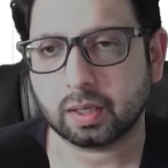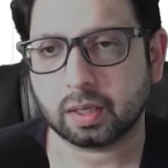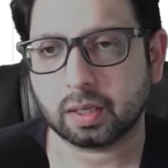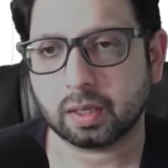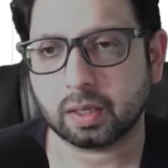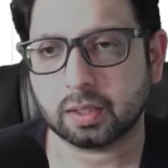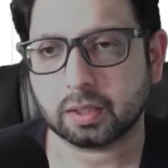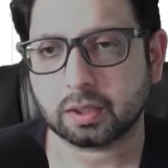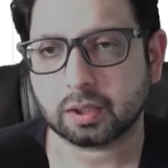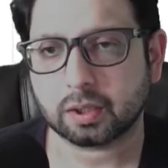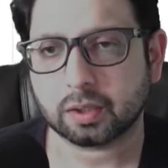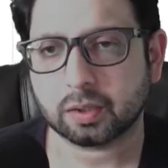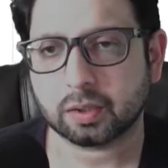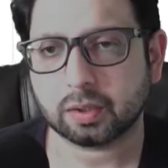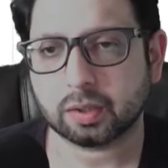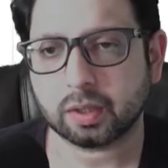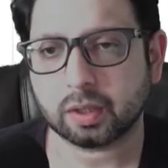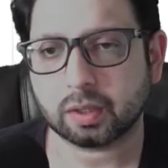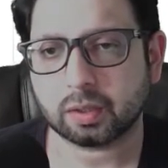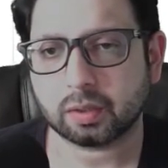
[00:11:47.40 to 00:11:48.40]

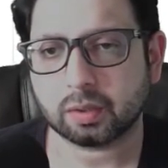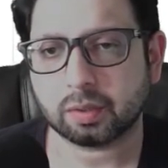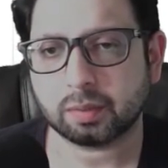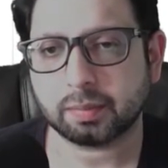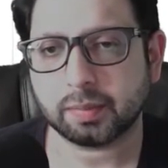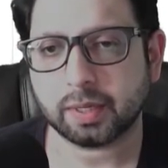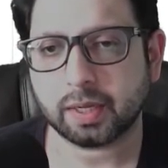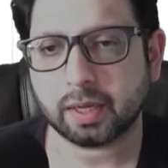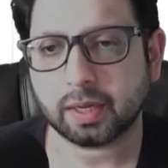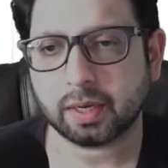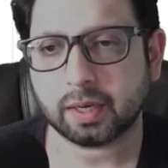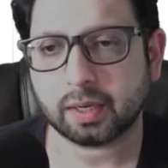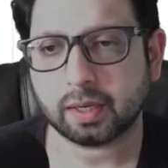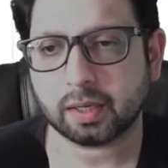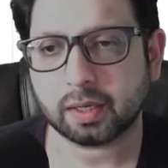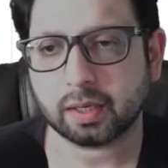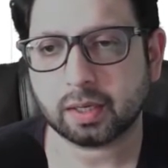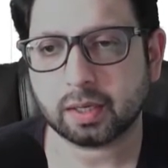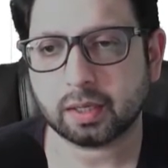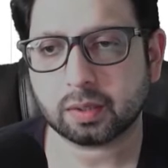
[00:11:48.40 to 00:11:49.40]
it could be
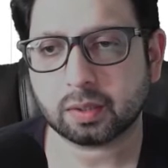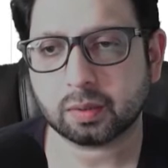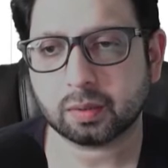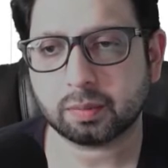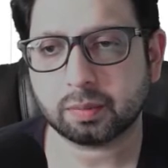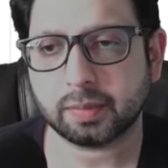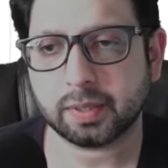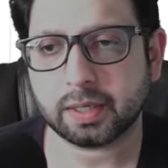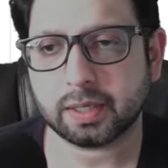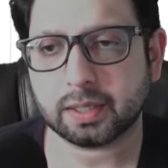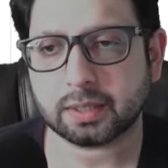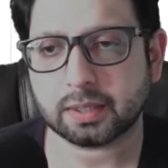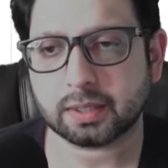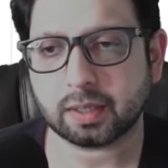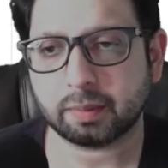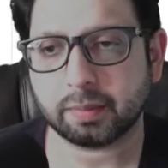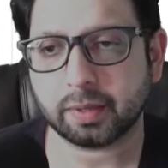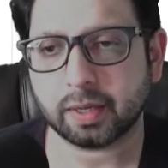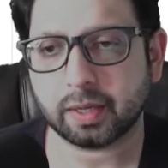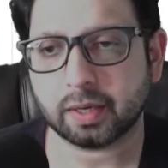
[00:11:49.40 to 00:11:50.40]
heading, it could be
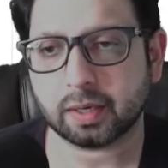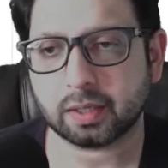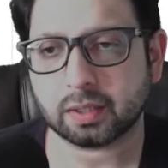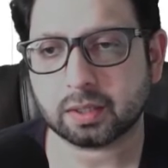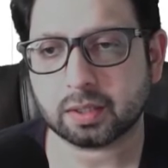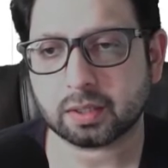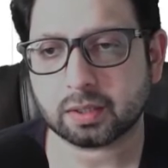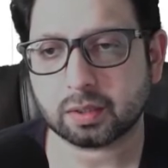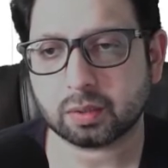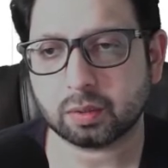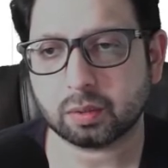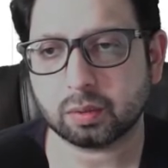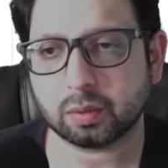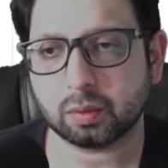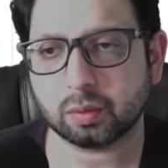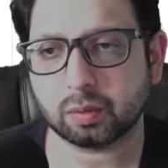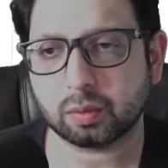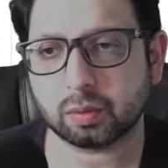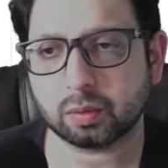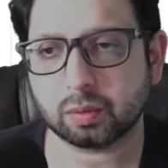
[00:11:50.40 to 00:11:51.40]
subheading. Just
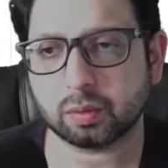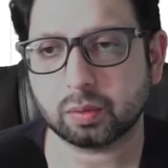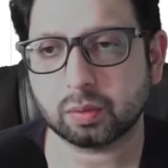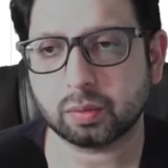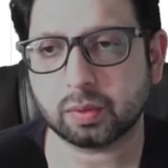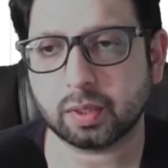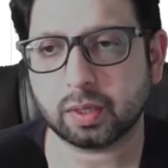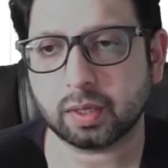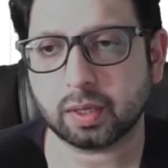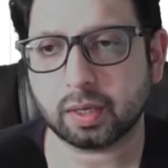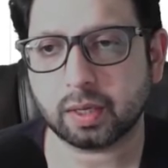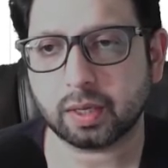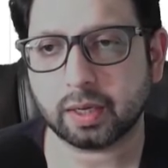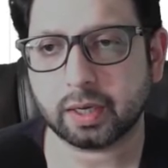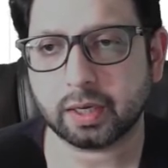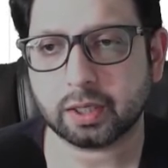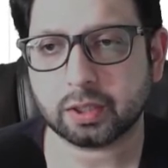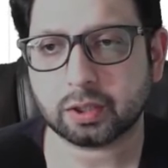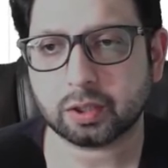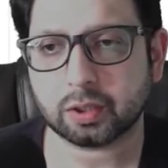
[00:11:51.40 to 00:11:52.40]
do the
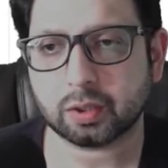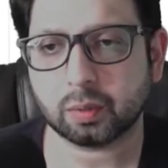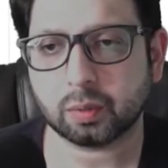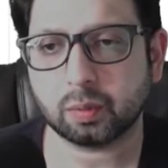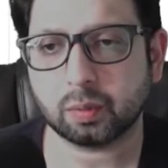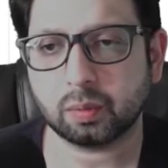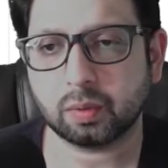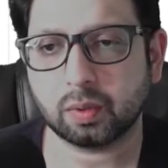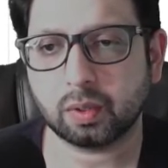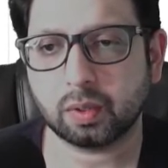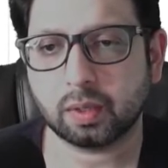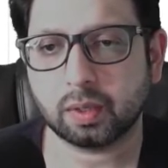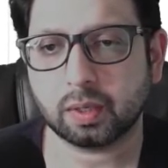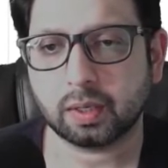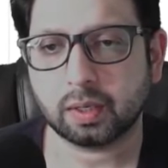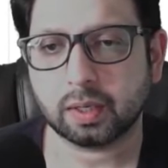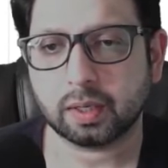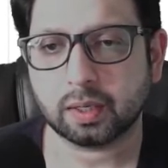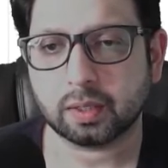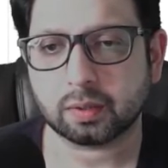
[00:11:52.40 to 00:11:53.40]
H2.
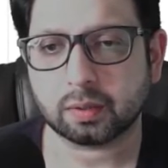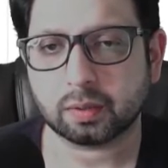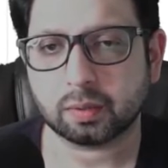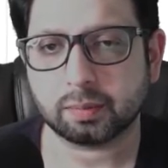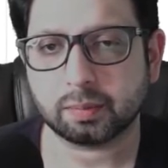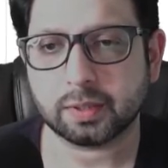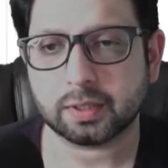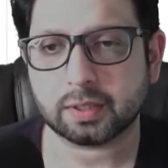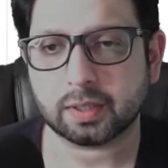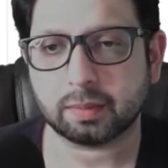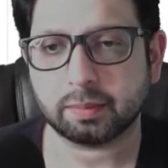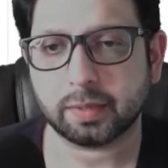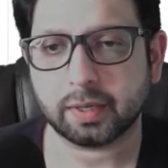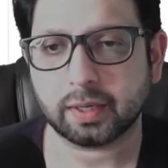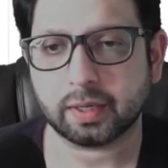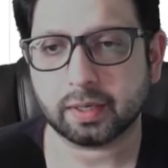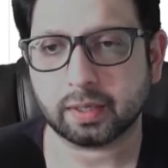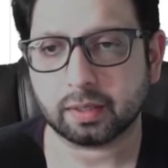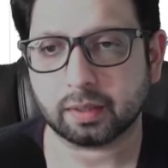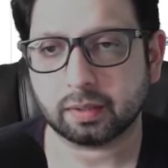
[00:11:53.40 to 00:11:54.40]
It could be
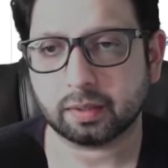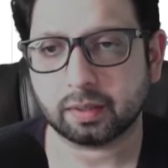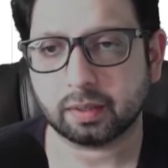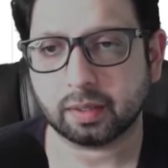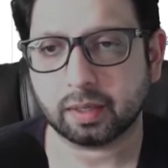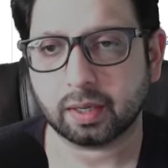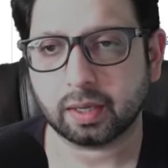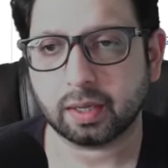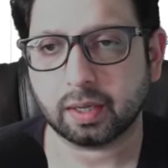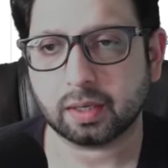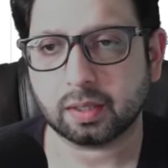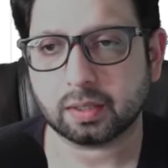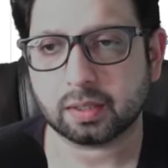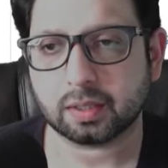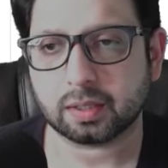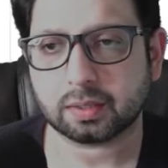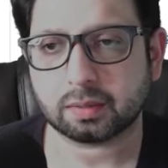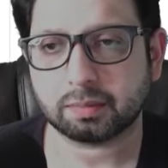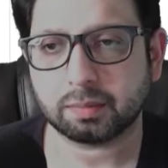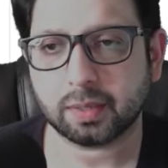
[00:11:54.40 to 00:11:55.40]
subheading, and
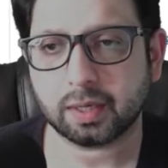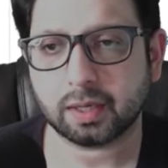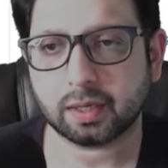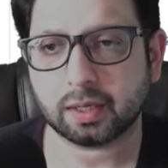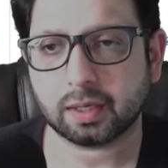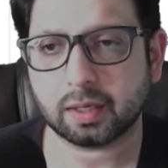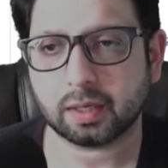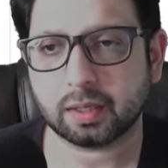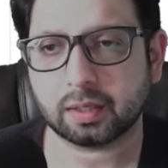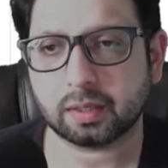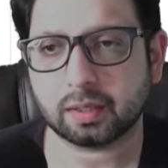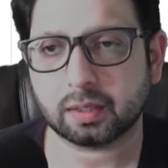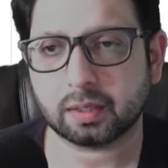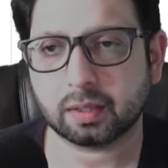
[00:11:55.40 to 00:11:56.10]
just make it